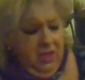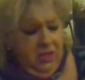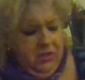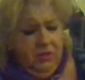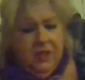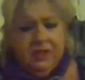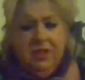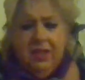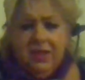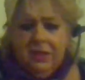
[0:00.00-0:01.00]
You know, like
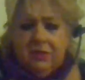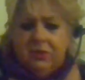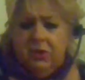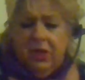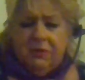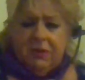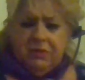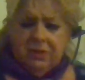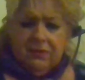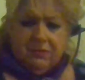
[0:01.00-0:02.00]
not to do healthy
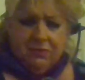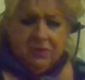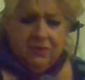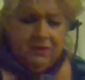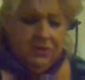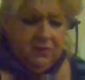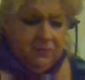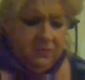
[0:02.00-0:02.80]
things for myself.